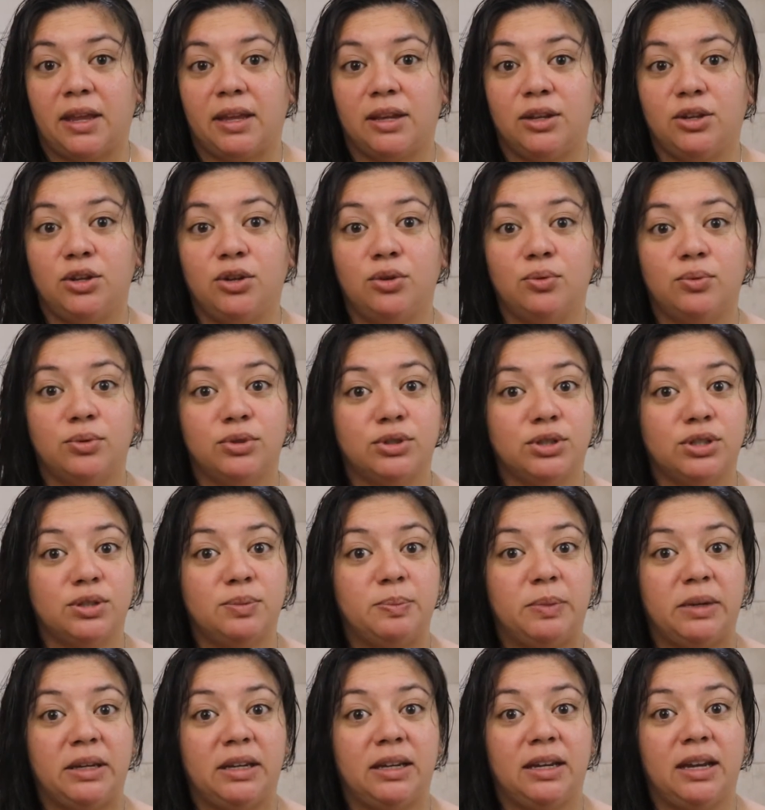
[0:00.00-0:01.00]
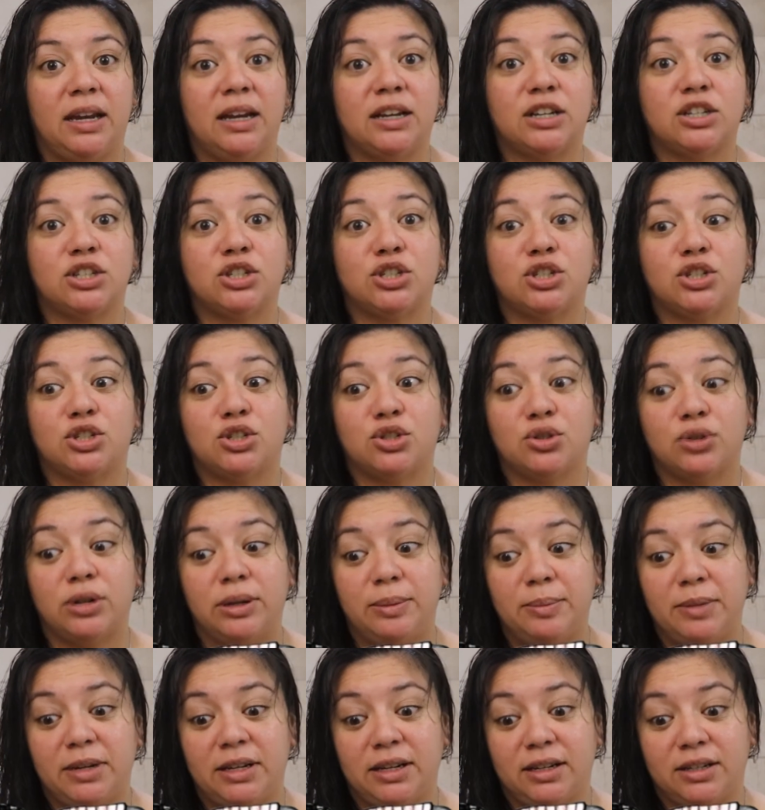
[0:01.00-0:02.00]
you will just be
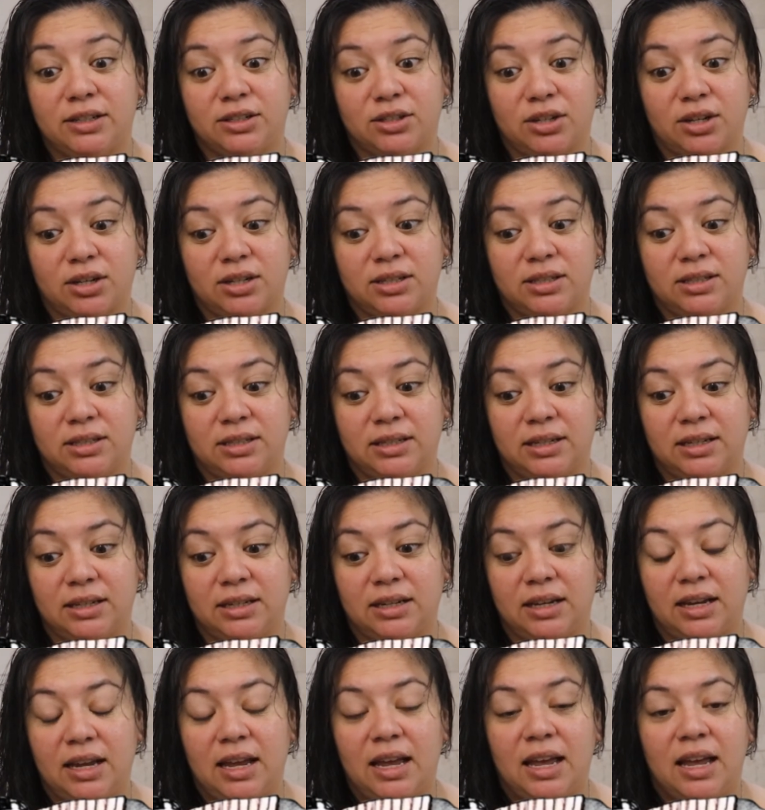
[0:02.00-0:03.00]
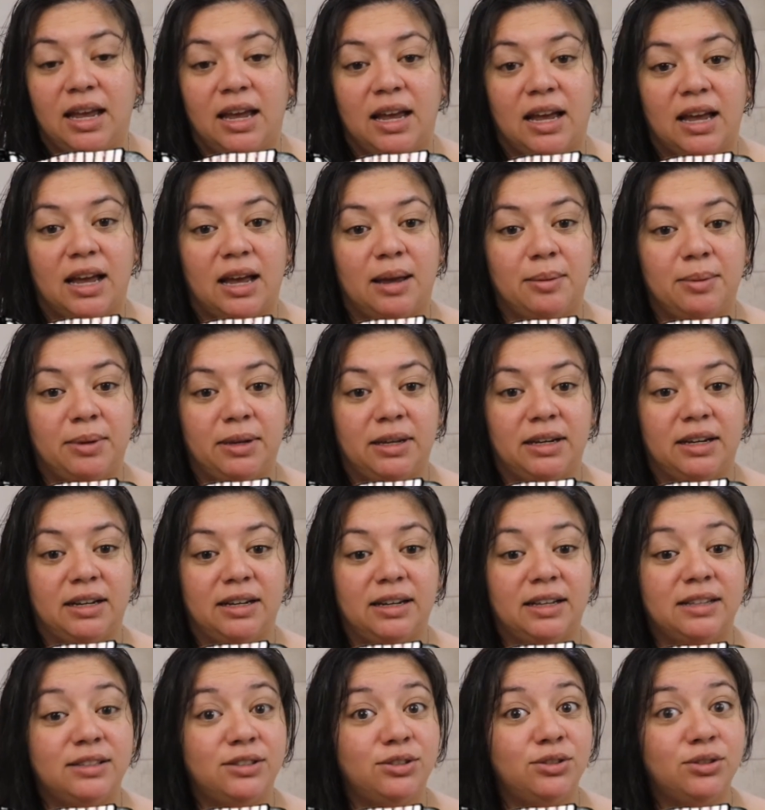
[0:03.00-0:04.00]
extremely exhausted. I mean,
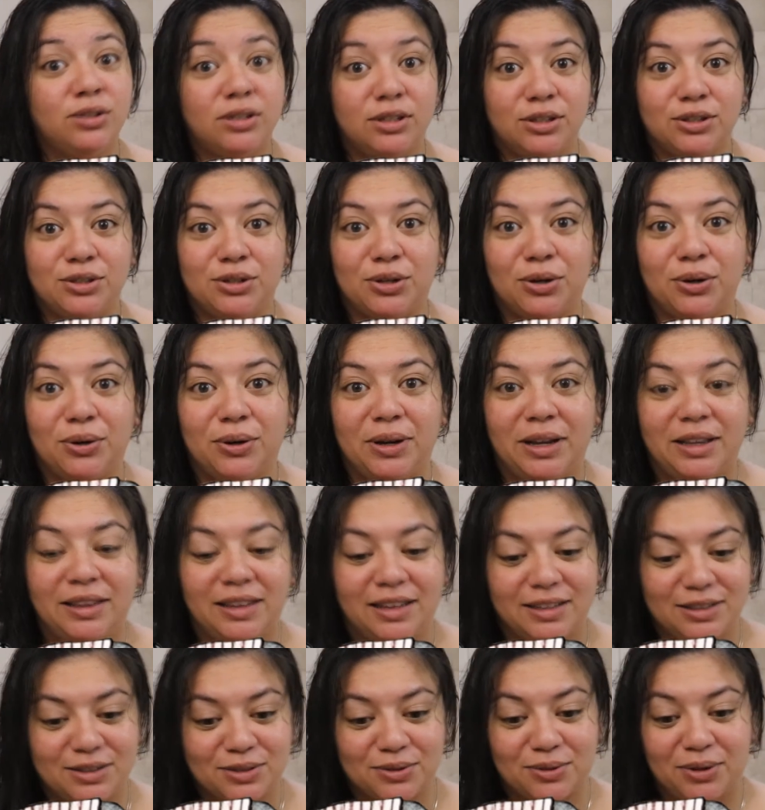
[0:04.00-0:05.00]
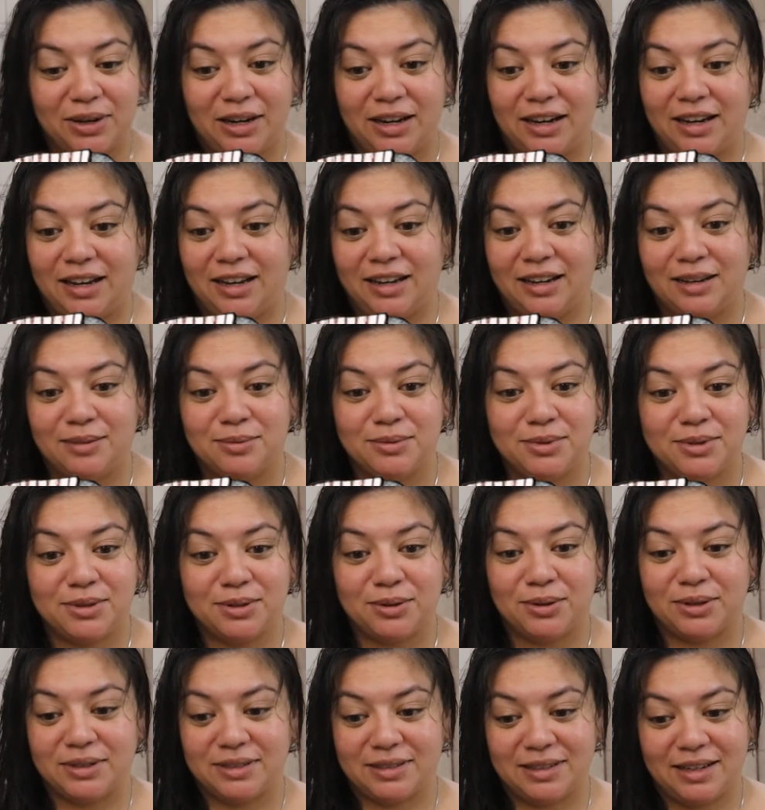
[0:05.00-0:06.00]
unless you can do it, that's great, and I'm
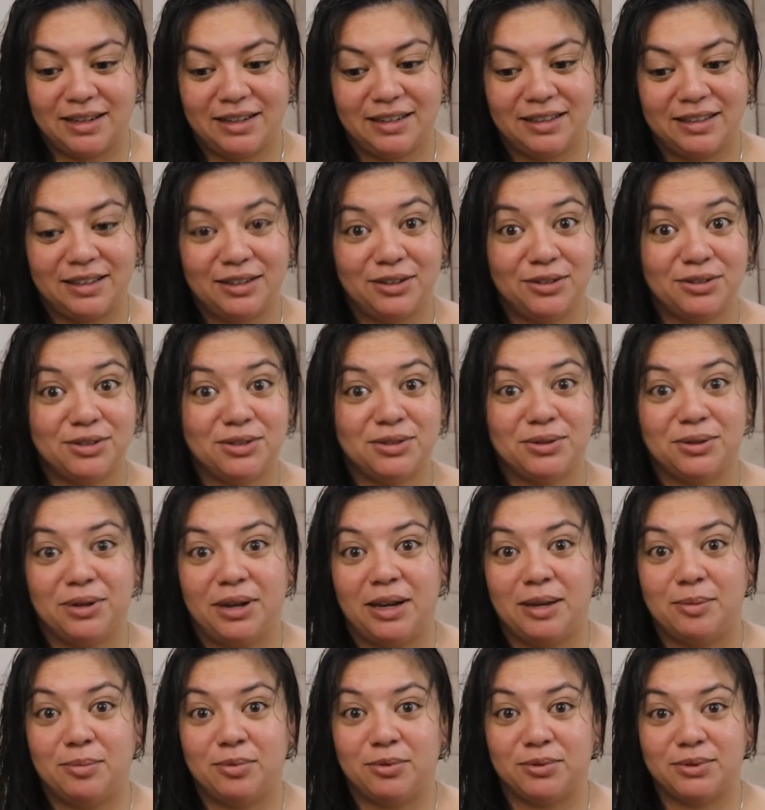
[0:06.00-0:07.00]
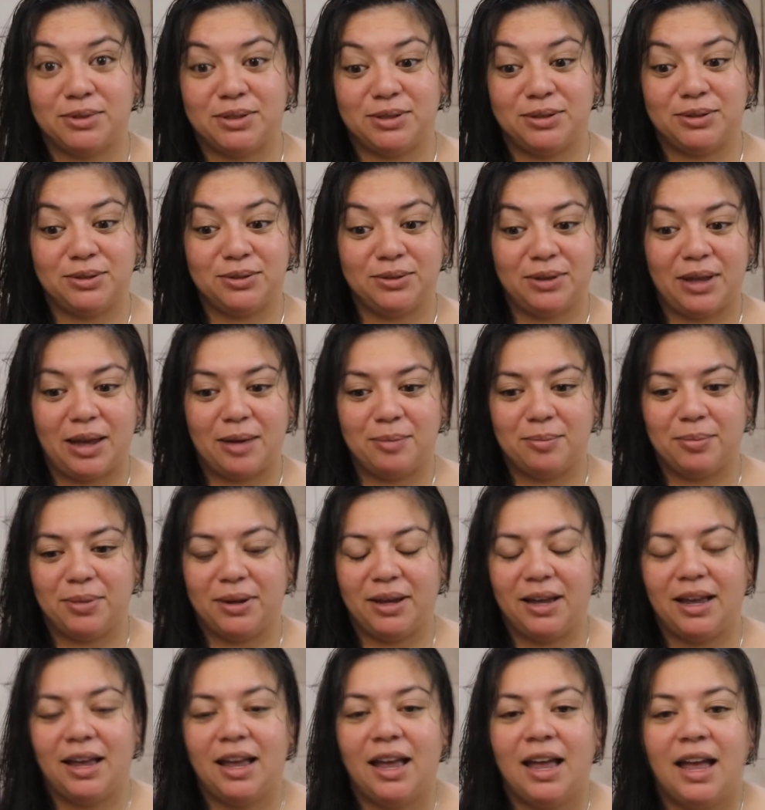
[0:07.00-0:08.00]
so excited that you're still able to do that,
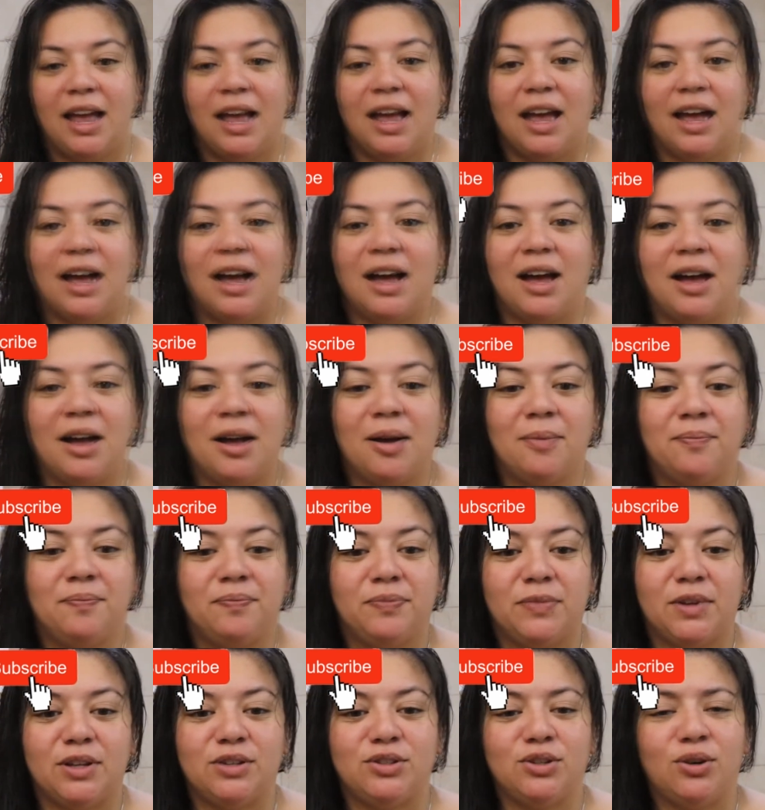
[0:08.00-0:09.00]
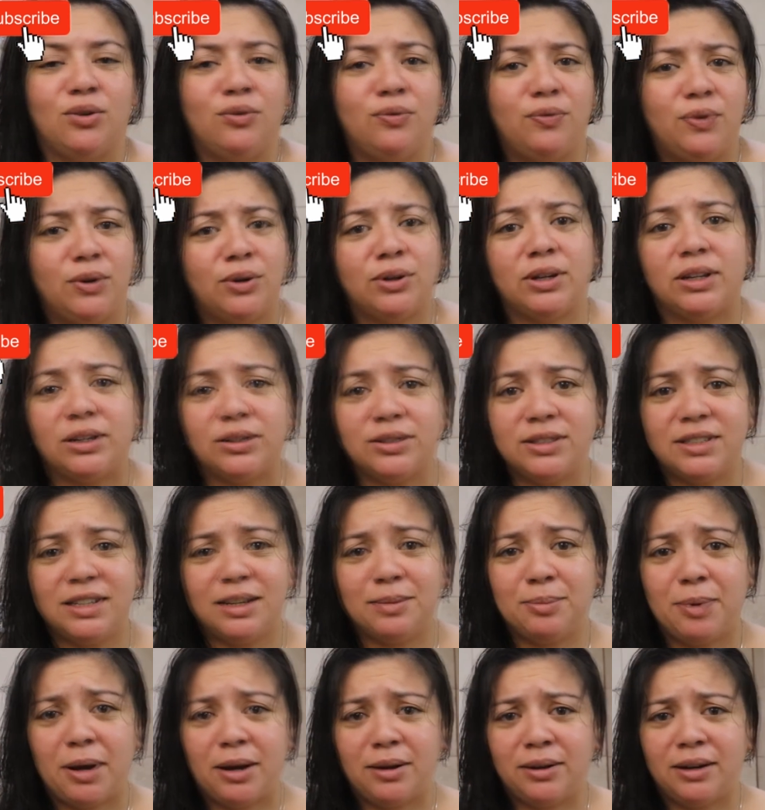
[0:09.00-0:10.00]
but don't feel guilty
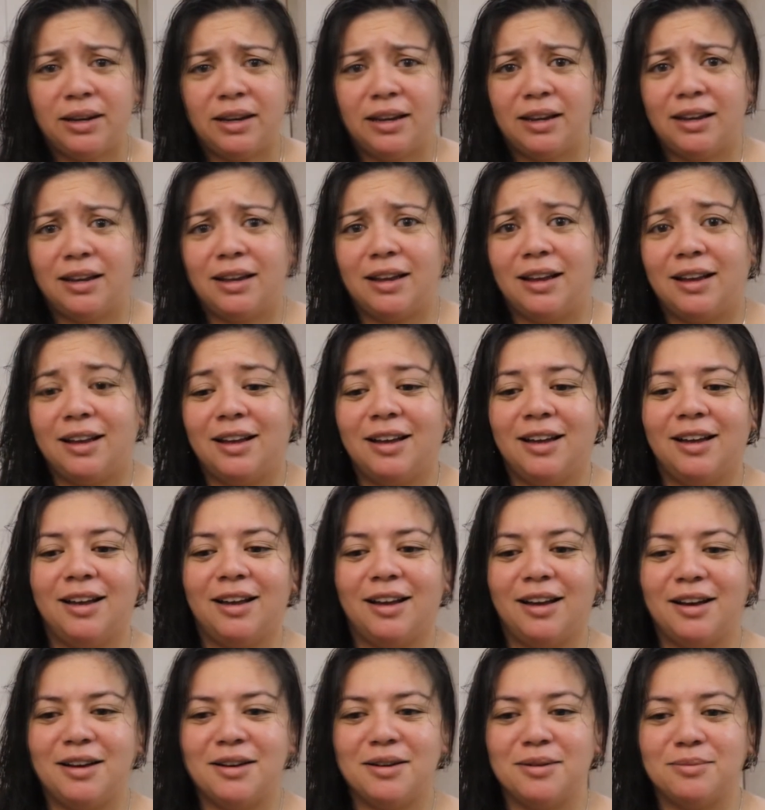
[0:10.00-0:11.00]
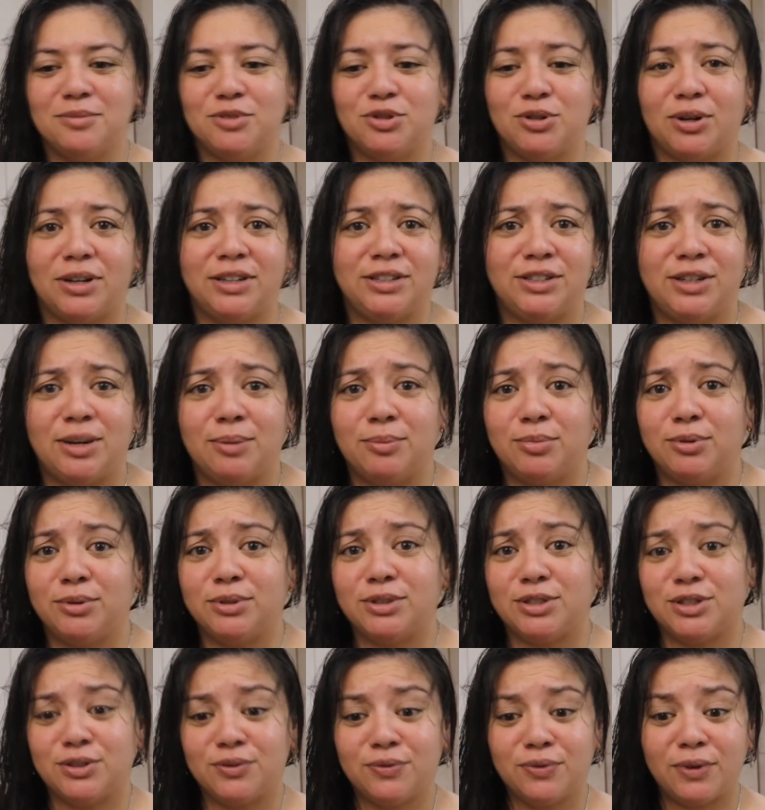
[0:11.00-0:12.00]
about it. Dry shampoo
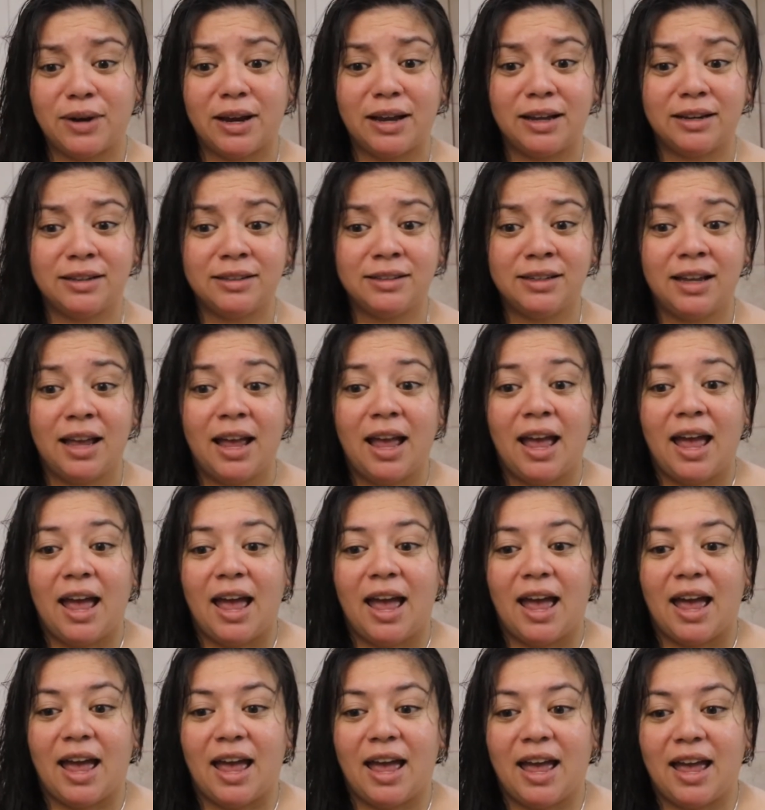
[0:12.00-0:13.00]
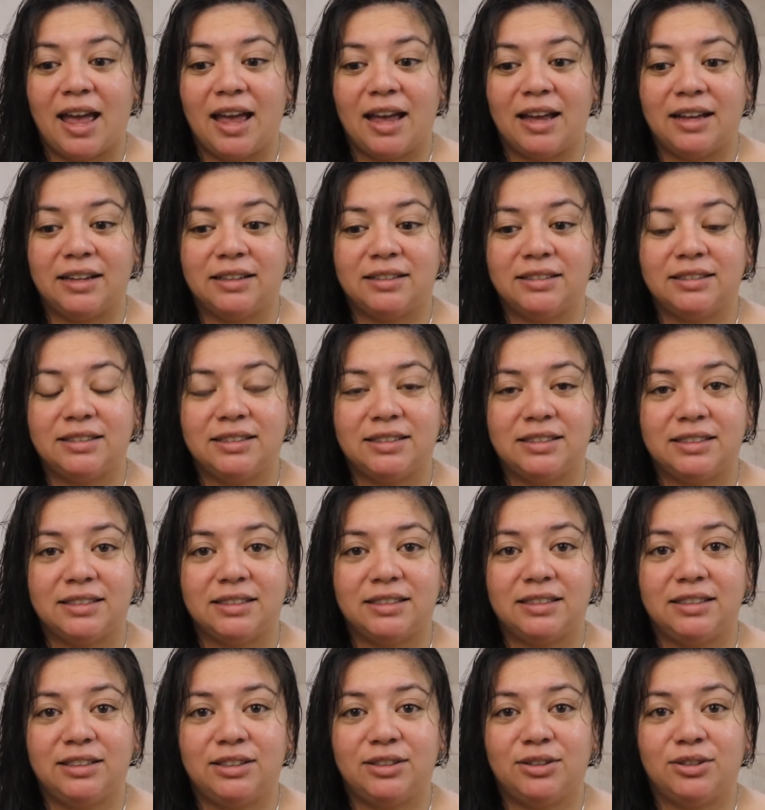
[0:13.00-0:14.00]
is your friend, and
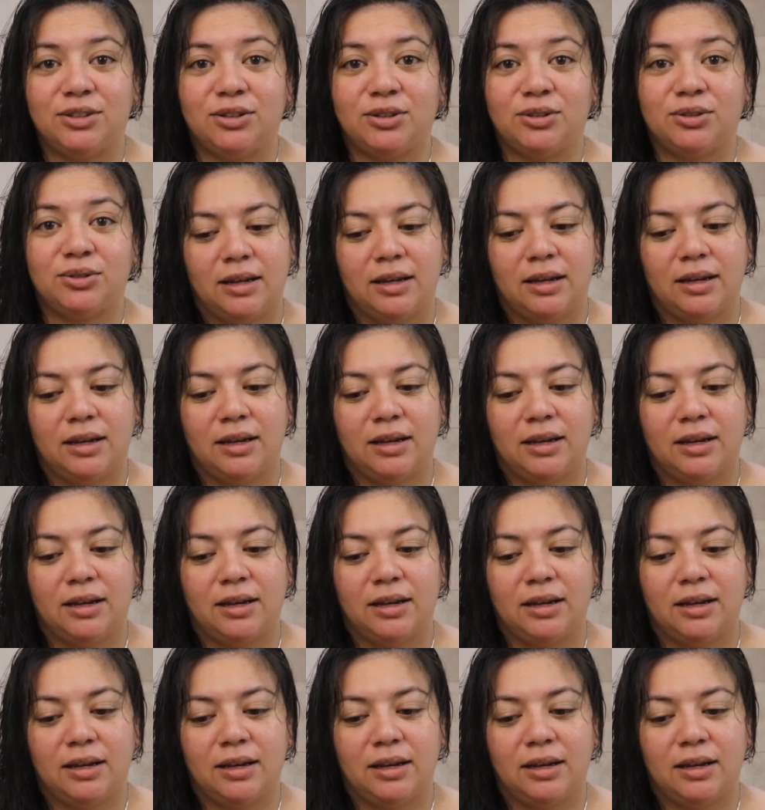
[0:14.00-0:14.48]
you know,